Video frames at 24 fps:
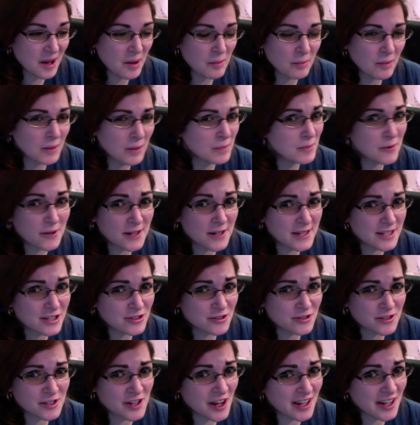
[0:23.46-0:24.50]
but pretty
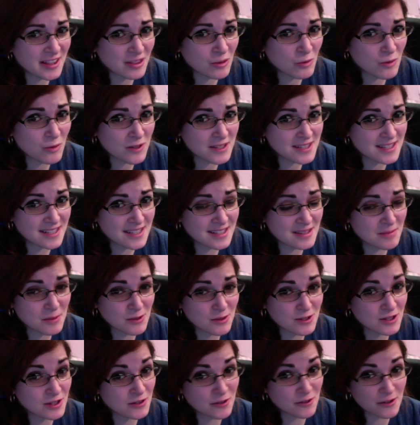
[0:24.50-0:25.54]
sure not the ones that's supposed
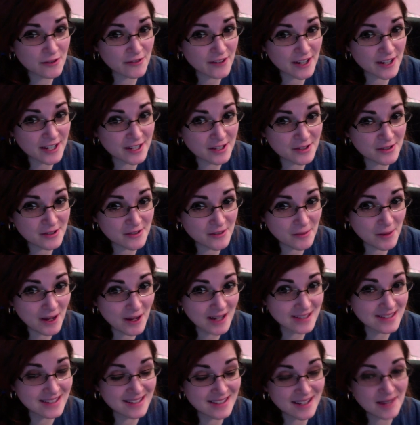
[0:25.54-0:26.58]
to notify you if a
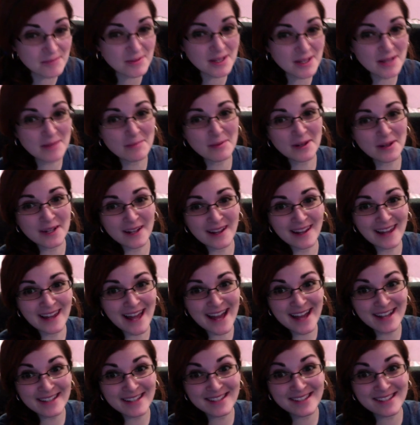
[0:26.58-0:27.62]
box is coming, but
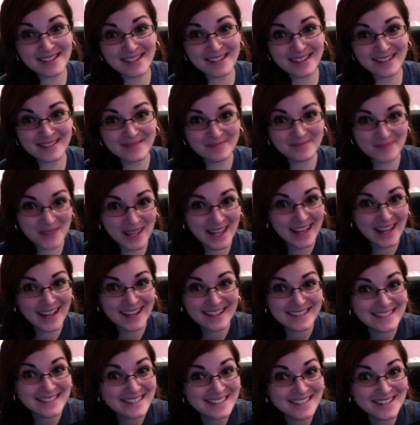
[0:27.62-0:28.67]
alas,
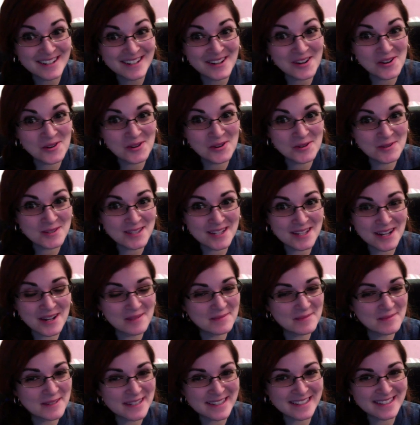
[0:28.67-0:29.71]
didn't know it was
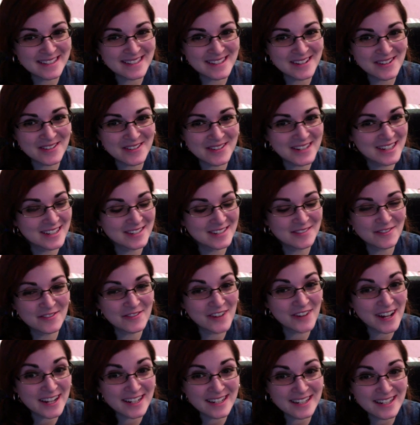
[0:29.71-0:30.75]
coming, so, and I couldn't
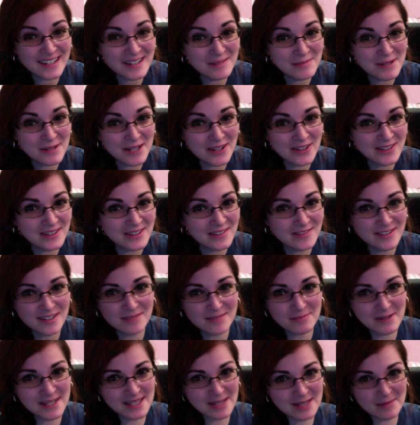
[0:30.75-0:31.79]
find an email even in
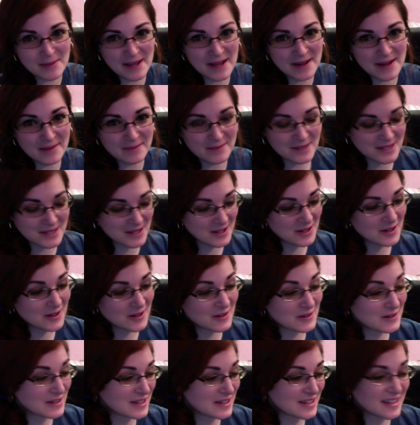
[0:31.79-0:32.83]
my spam, so,
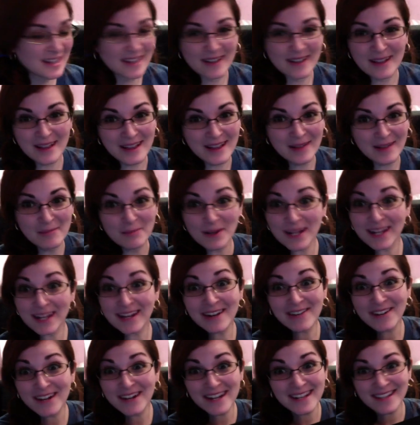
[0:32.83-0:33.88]
but here
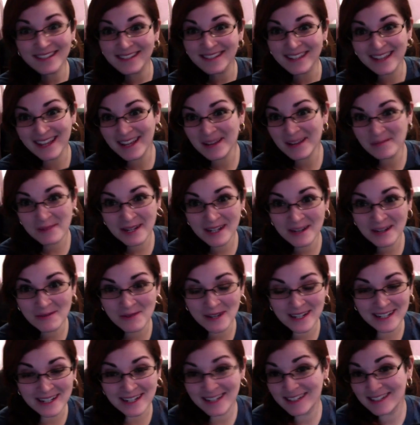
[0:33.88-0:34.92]
it is. It came
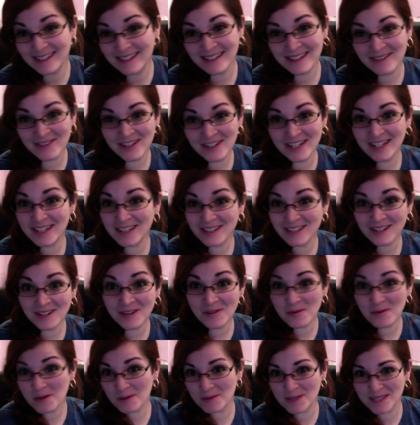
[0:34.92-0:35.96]
anyway. I didn't even need to know
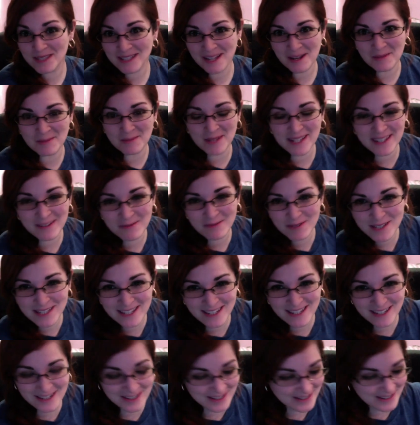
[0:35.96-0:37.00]
it was coming. It was
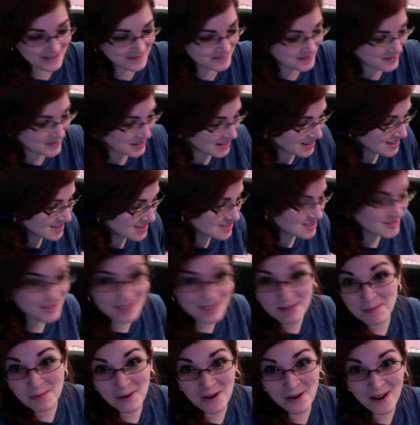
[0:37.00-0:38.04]
here. So,
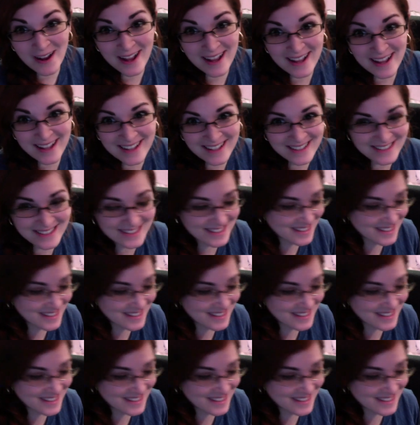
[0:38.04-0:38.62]
surprise.